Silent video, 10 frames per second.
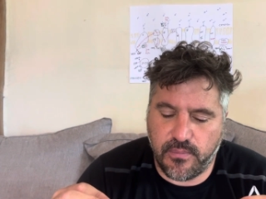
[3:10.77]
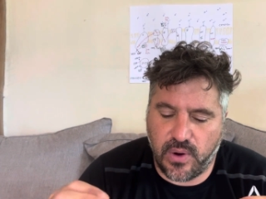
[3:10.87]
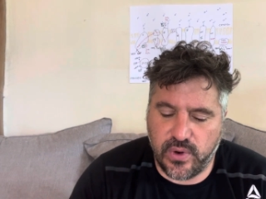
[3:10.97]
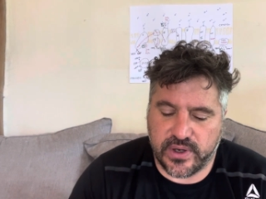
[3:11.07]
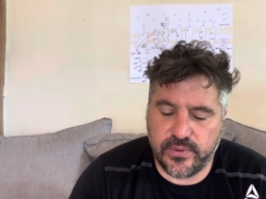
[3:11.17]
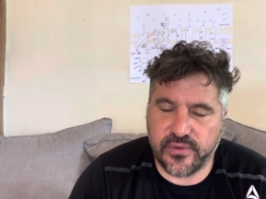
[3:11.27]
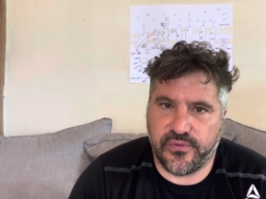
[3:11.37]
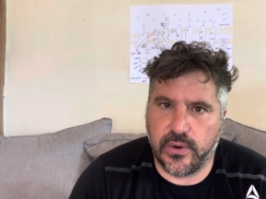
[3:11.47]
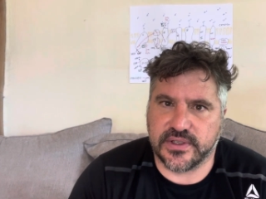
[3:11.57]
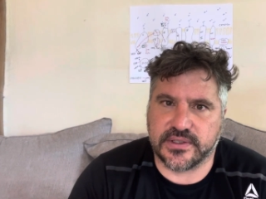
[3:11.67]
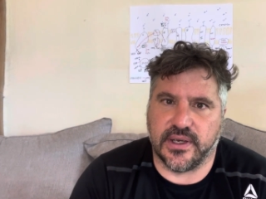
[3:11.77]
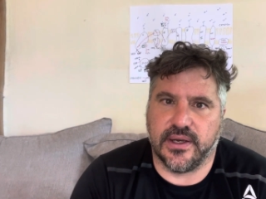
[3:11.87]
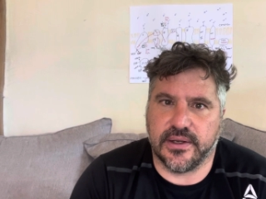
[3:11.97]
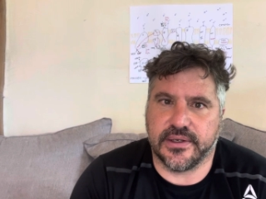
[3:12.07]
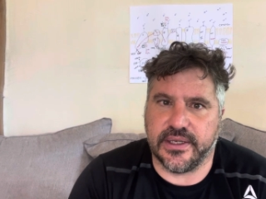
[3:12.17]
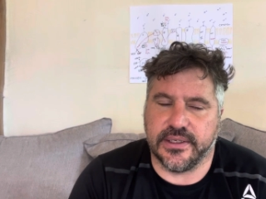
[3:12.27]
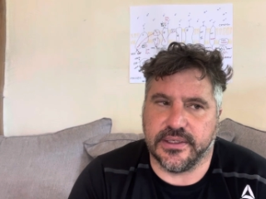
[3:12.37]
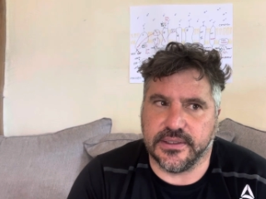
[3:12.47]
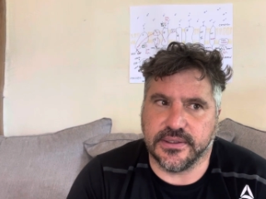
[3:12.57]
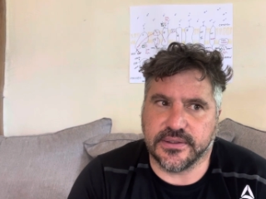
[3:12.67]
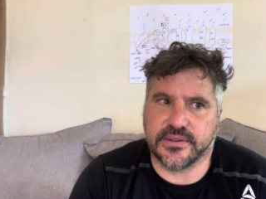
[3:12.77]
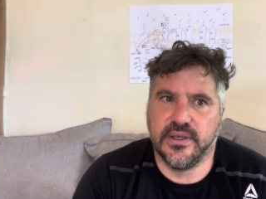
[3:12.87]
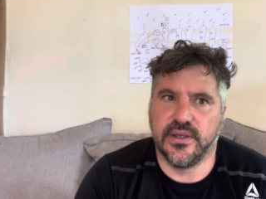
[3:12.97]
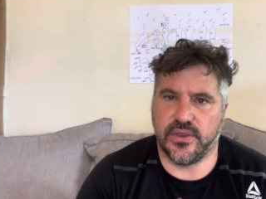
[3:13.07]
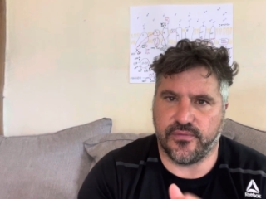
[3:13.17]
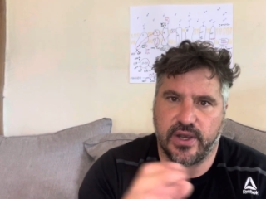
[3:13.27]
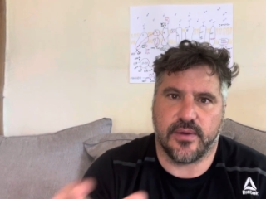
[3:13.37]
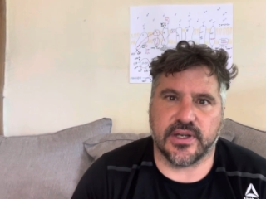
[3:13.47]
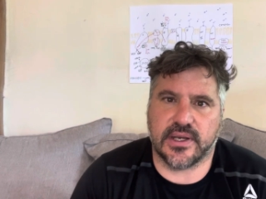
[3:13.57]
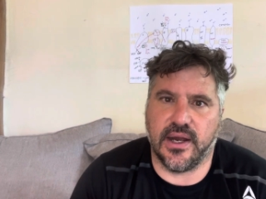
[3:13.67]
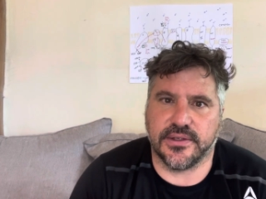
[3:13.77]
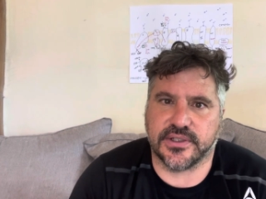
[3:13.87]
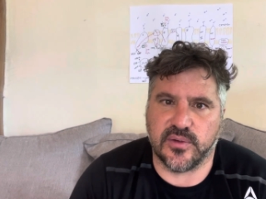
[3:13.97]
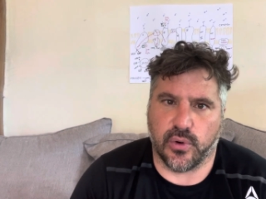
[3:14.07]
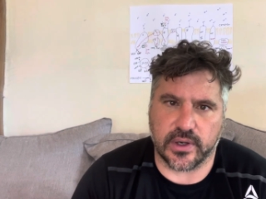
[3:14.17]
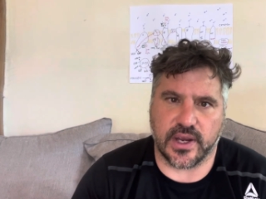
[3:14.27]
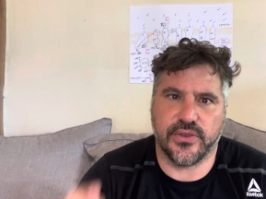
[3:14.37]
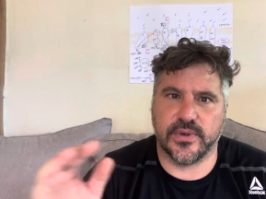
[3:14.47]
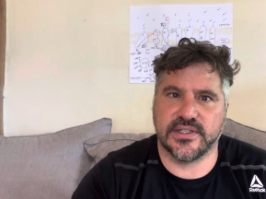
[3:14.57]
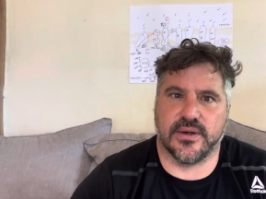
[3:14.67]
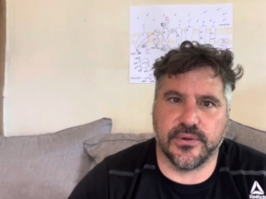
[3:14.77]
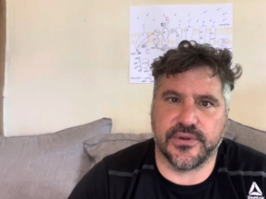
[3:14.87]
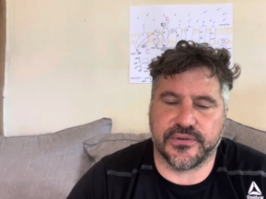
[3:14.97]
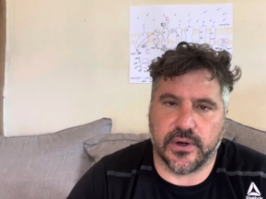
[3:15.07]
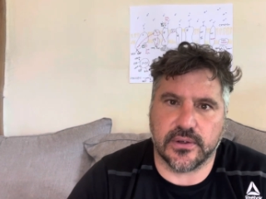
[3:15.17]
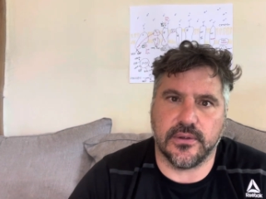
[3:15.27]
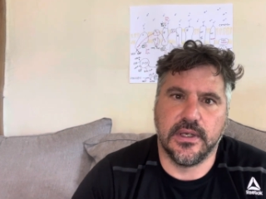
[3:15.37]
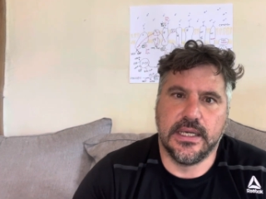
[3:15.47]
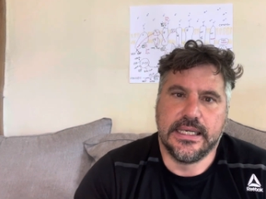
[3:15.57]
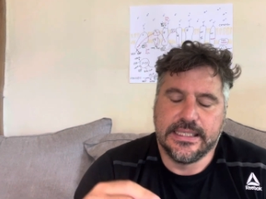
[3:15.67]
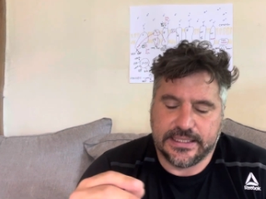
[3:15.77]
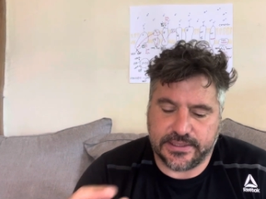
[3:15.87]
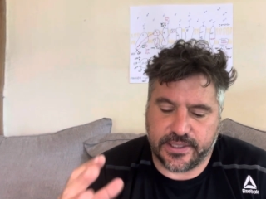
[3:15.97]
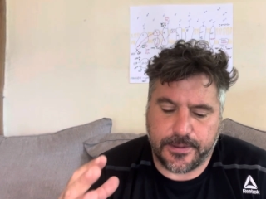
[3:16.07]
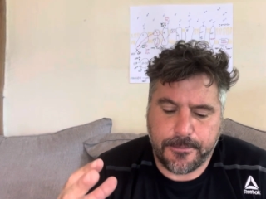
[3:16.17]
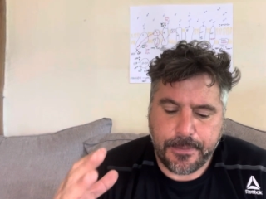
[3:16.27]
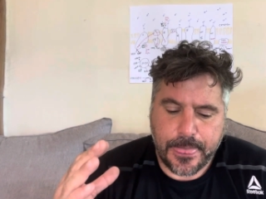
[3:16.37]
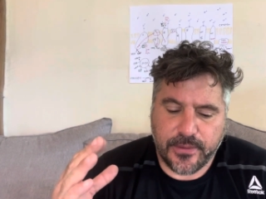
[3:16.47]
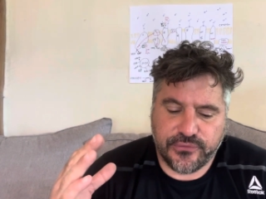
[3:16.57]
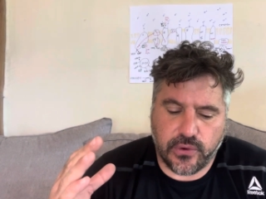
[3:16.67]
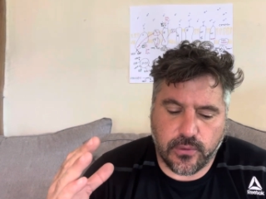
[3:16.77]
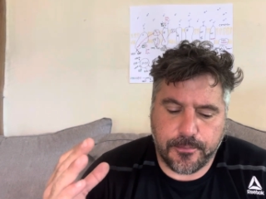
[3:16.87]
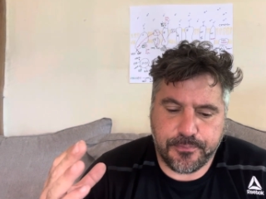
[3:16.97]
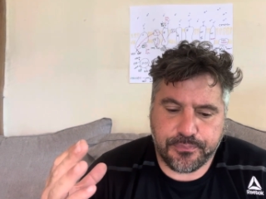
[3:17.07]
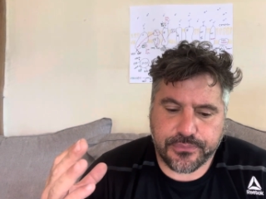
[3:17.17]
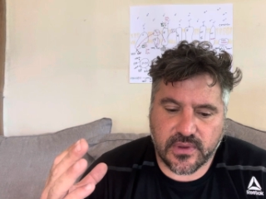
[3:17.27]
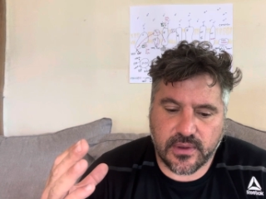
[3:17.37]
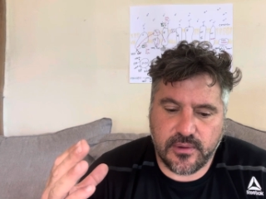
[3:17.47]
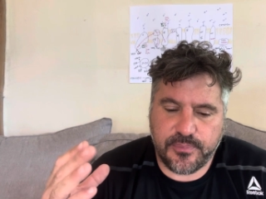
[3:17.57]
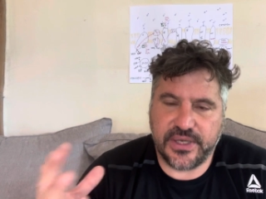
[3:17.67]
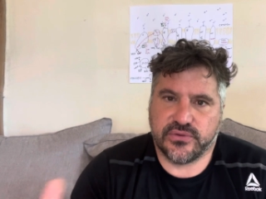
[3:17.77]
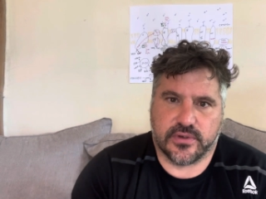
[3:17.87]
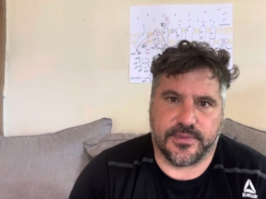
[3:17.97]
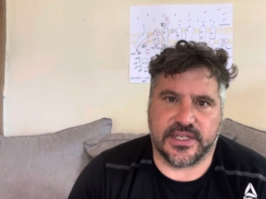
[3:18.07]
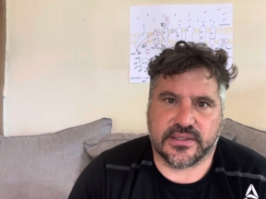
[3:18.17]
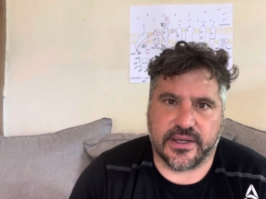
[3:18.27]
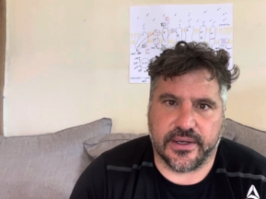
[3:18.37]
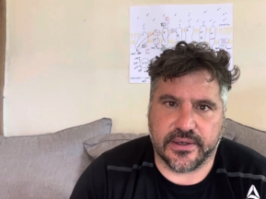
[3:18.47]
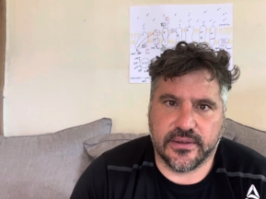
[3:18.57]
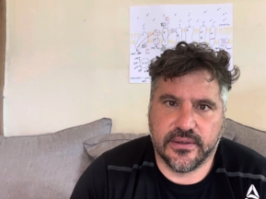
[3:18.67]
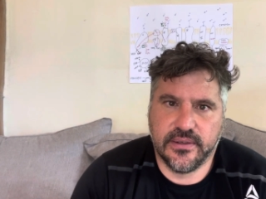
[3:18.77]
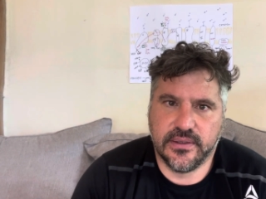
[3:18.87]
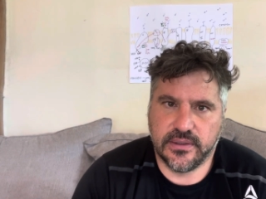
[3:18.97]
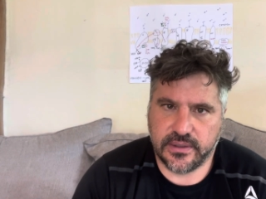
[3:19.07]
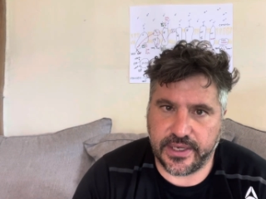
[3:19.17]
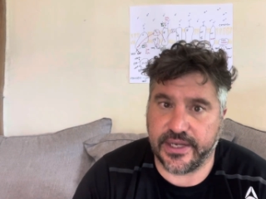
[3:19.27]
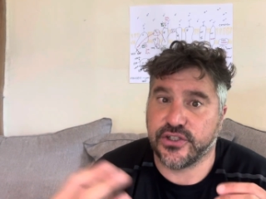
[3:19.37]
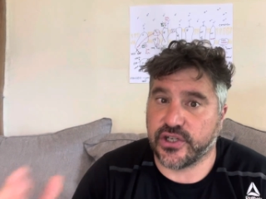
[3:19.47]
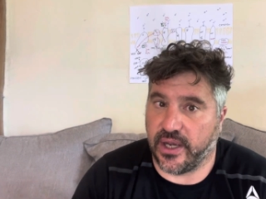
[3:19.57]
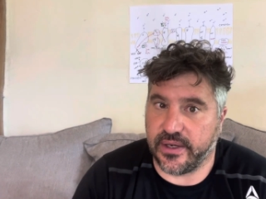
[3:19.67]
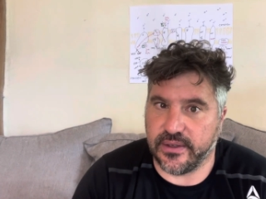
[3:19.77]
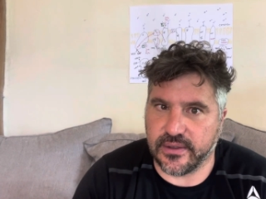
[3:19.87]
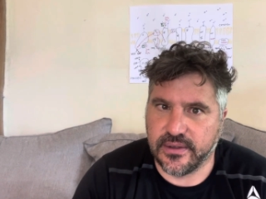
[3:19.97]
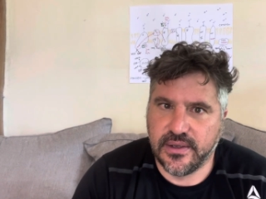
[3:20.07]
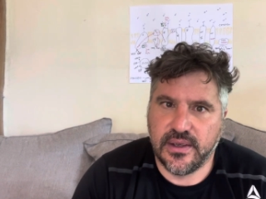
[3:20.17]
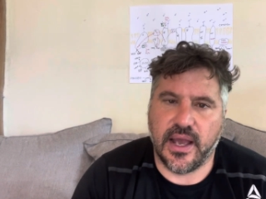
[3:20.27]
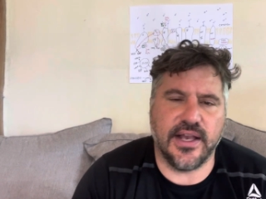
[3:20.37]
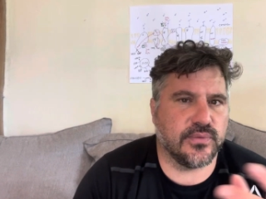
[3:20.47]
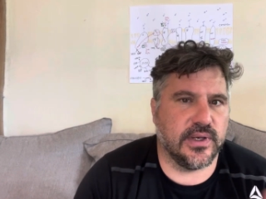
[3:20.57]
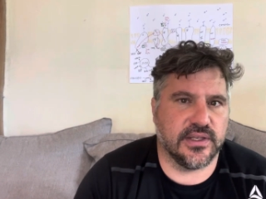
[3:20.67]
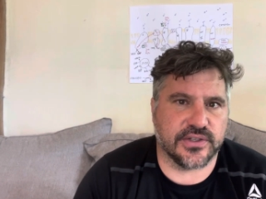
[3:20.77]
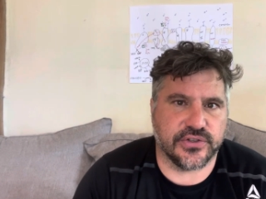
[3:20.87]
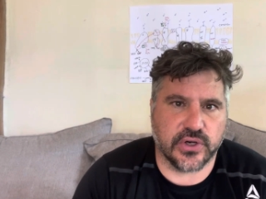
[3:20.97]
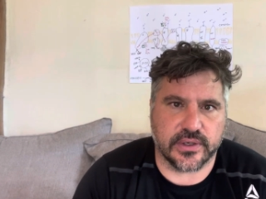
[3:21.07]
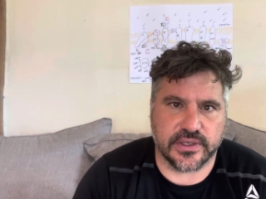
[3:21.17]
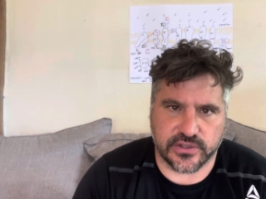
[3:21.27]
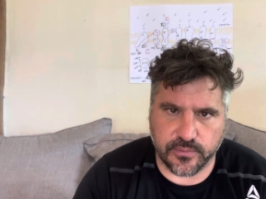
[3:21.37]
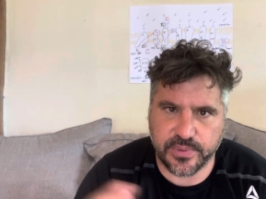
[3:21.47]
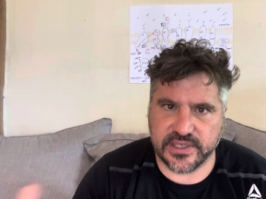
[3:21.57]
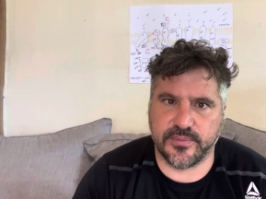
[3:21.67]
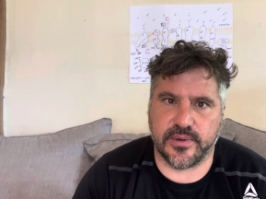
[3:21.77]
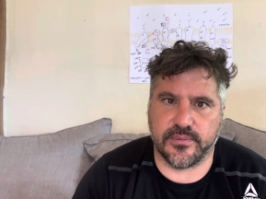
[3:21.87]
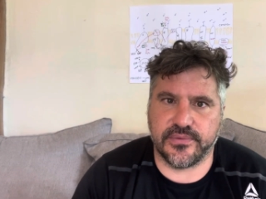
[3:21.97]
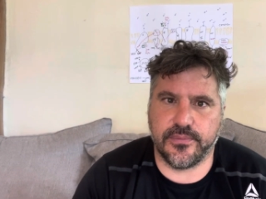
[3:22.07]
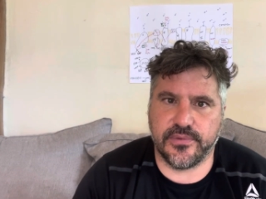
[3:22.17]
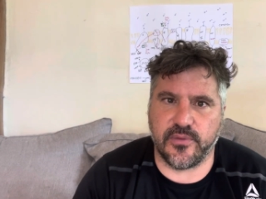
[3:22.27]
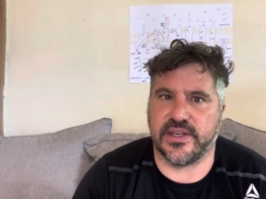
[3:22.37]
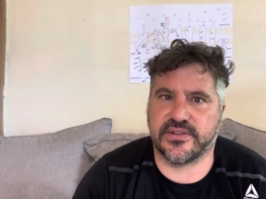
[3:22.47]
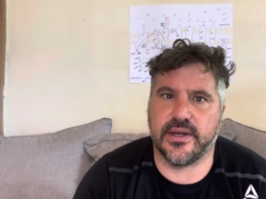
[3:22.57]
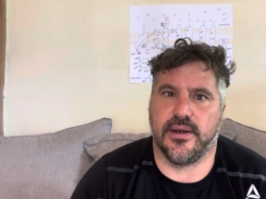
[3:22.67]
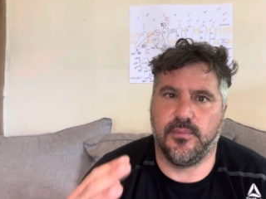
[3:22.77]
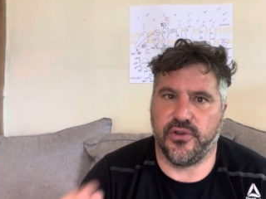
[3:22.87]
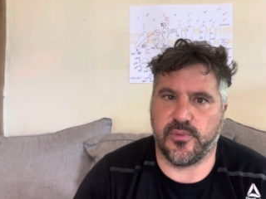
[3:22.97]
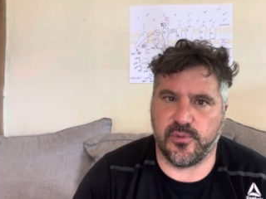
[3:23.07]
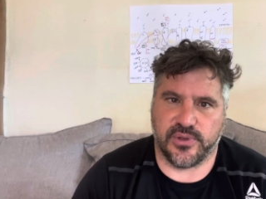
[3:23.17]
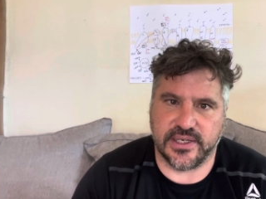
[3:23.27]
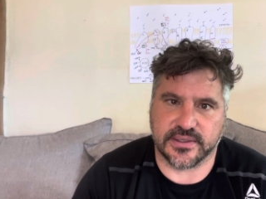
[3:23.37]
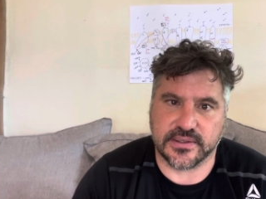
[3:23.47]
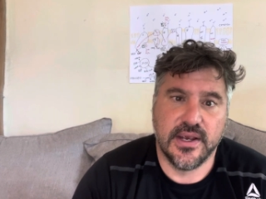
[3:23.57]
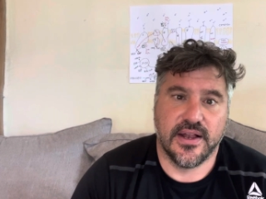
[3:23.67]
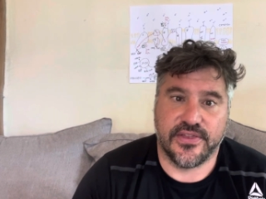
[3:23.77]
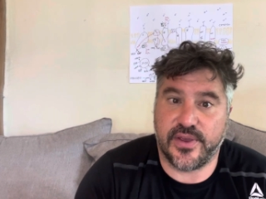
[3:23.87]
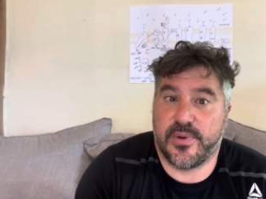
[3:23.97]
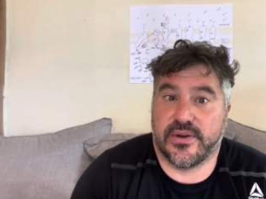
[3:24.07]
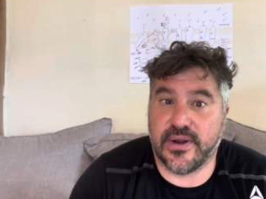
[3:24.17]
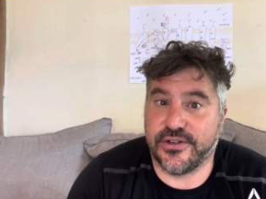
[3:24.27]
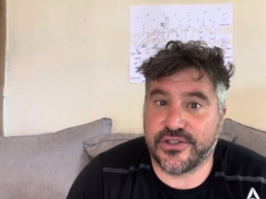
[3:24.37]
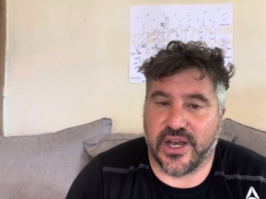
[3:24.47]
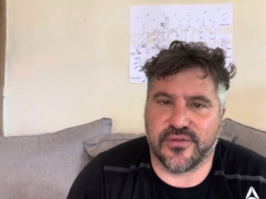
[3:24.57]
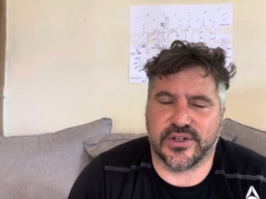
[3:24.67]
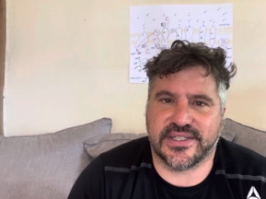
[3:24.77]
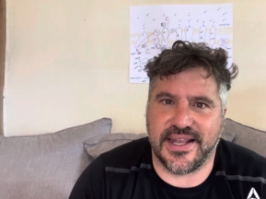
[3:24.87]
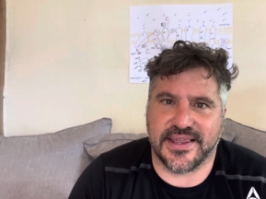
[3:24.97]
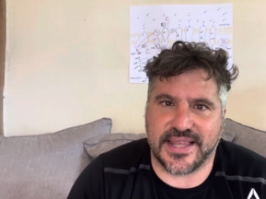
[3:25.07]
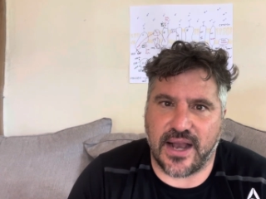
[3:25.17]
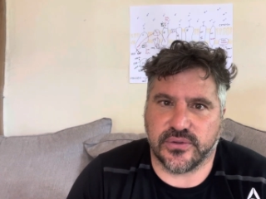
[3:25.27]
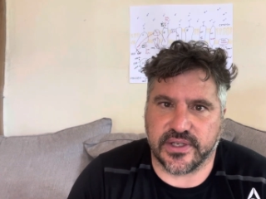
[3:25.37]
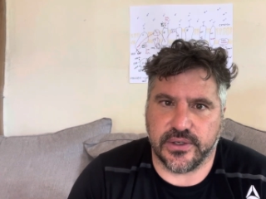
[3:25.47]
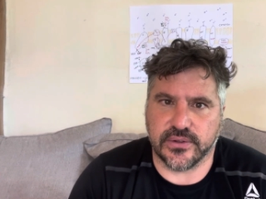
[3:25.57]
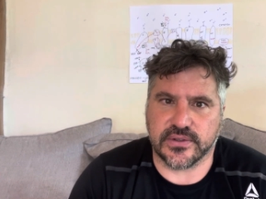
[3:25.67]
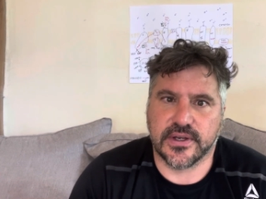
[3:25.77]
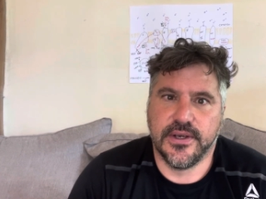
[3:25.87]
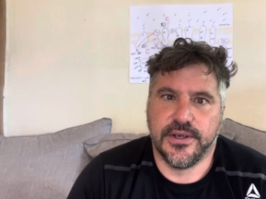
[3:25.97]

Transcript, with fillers: what I want to focus on is the vitamin content of pork. And the reason I wrote this article is that, so pigs were domesticated in China as well as in Turkey. So pigs have been domesticated in multiple places. They've been around in China for 10,000 years,